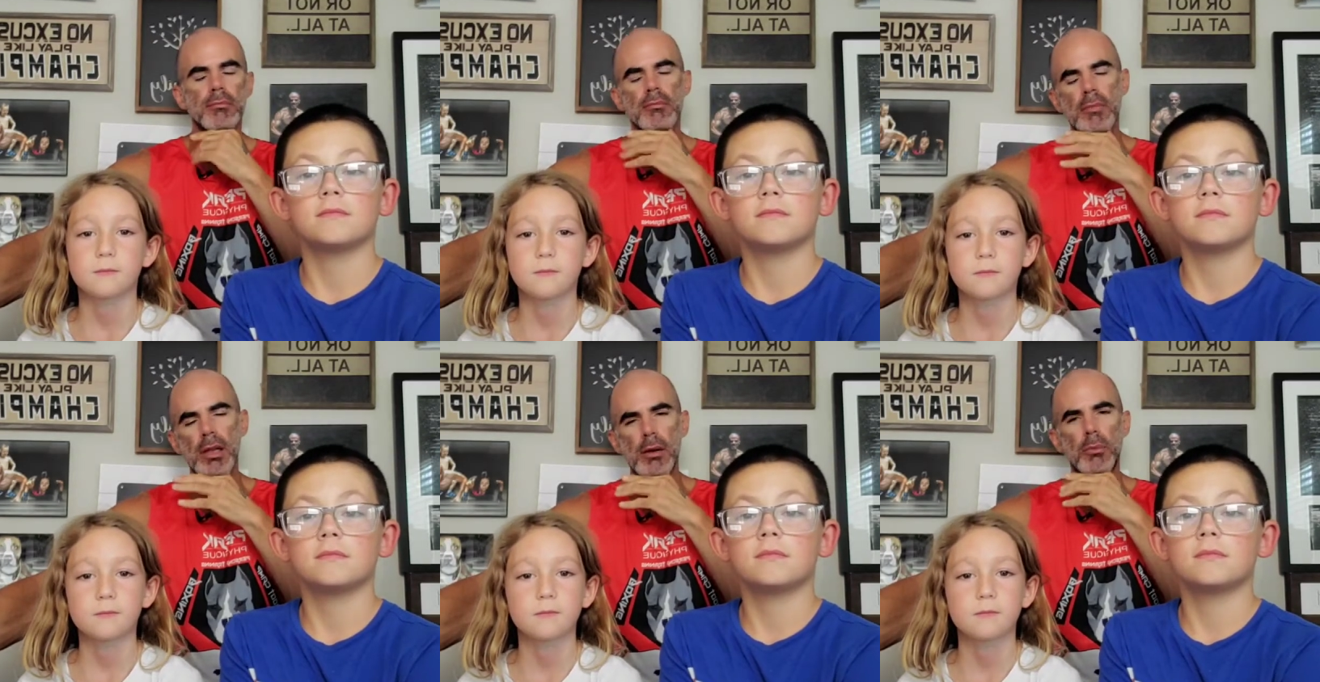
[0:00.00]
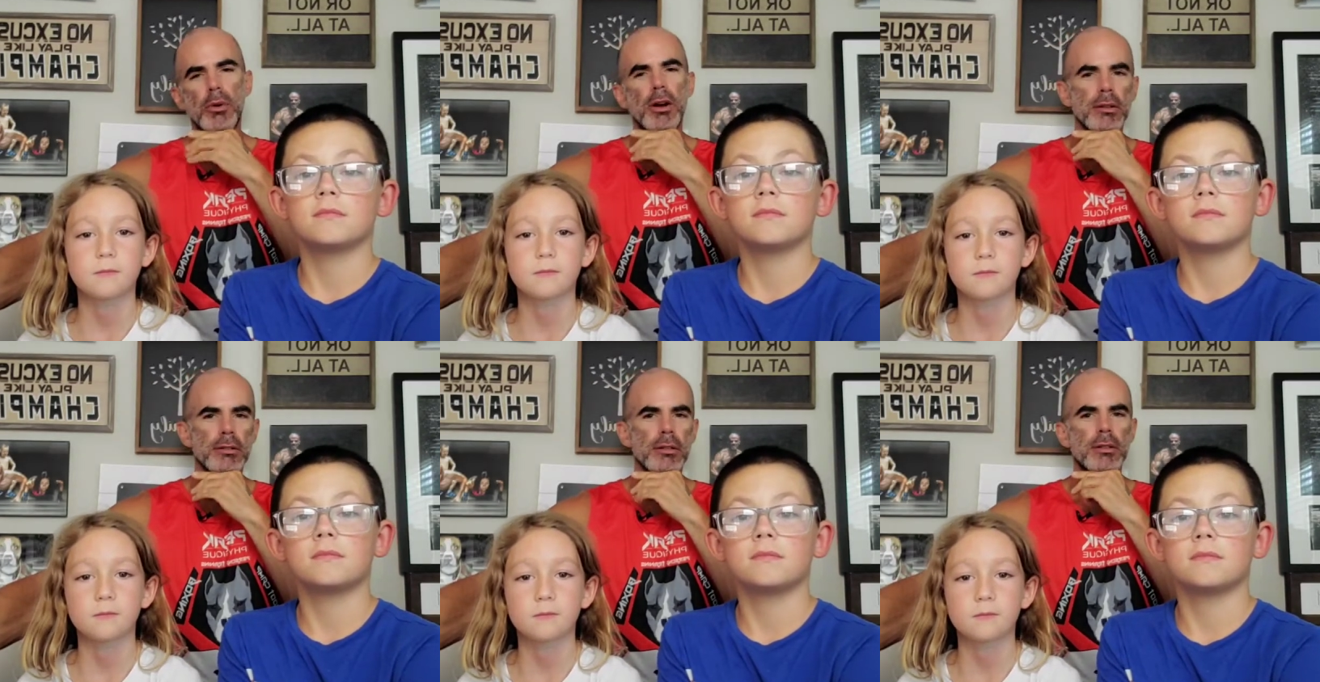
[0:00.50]
Speaker 1: And what else
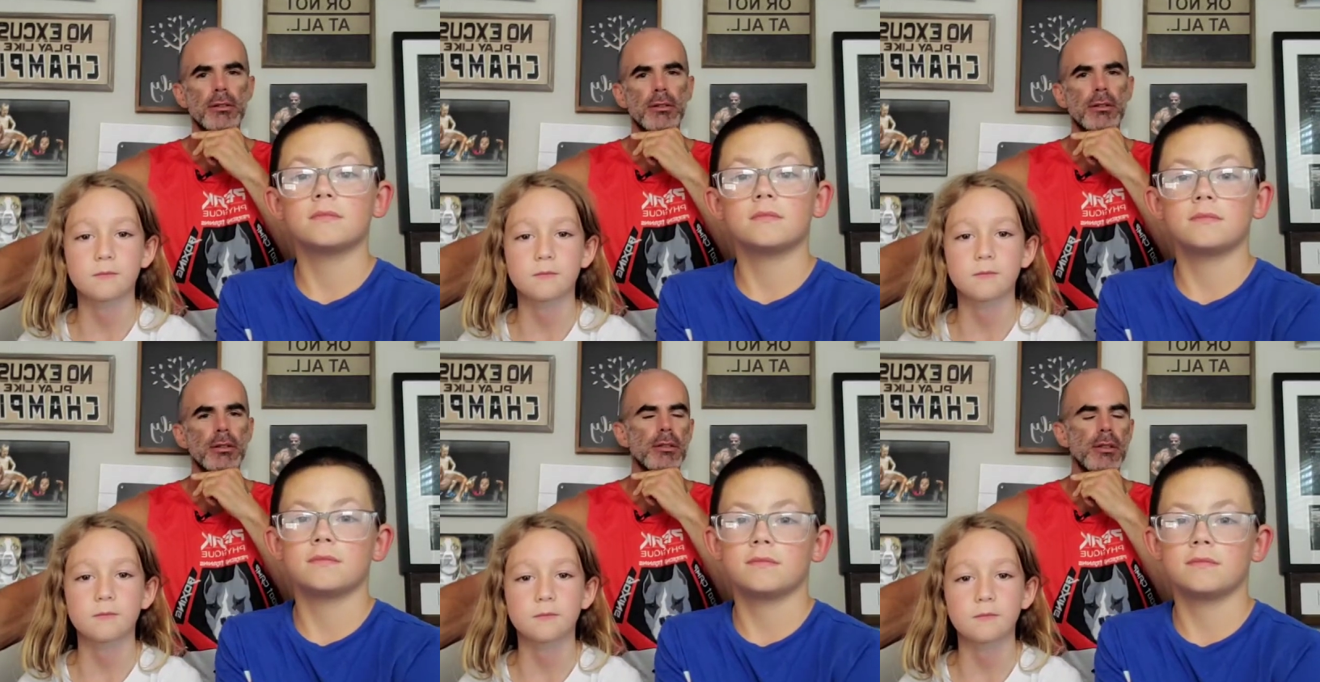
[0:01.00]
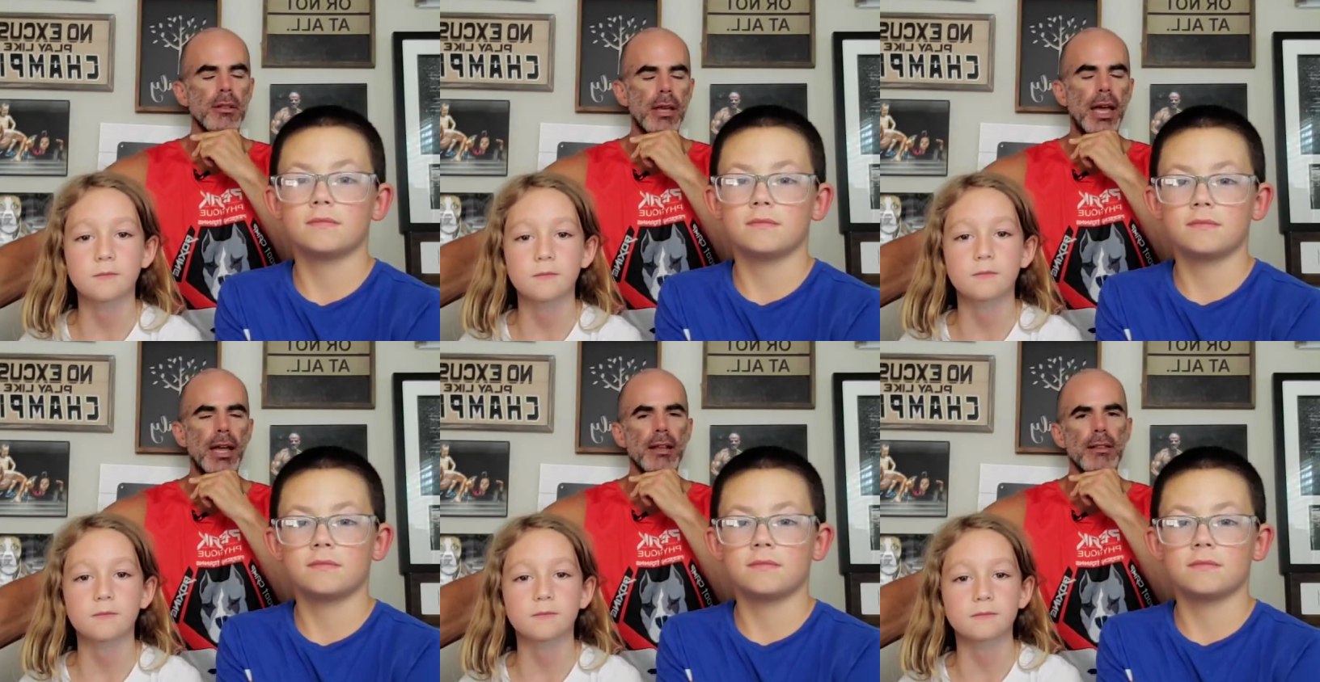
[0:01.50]
can you just add
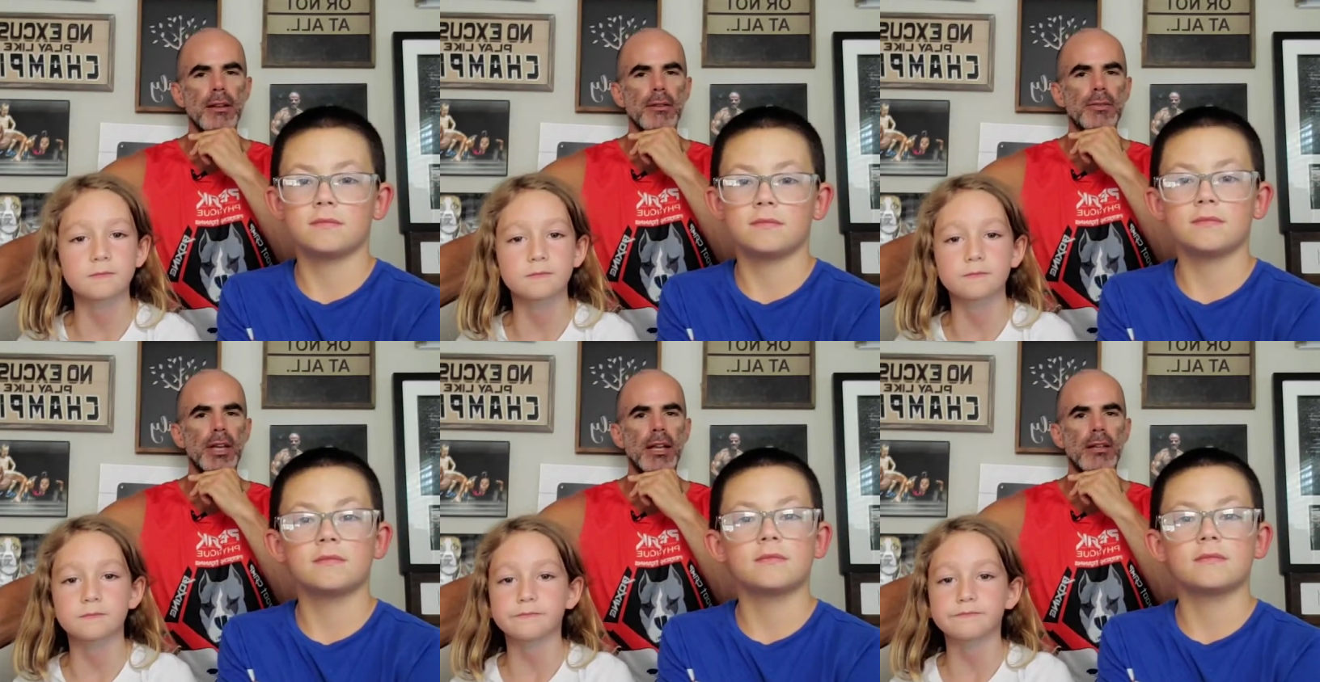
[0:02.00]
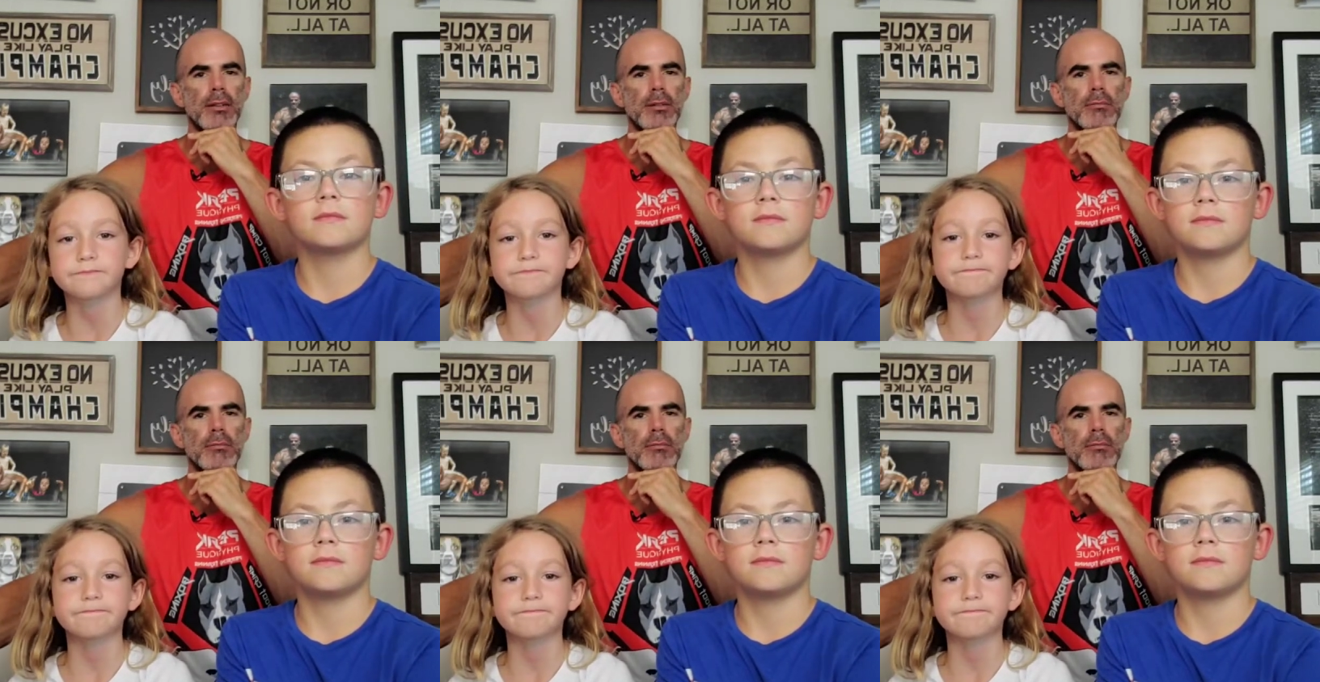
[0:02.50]
in there if you had to?